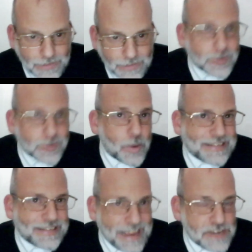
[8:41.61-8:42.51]
It's also
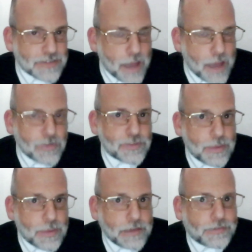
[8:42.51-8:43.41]
a danger. Talmud
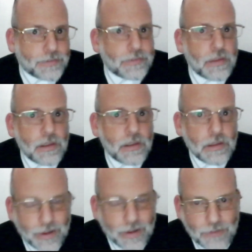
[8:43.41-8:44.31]
speaks,
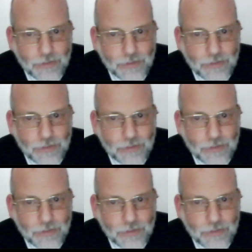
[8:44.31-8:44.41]
a lot of the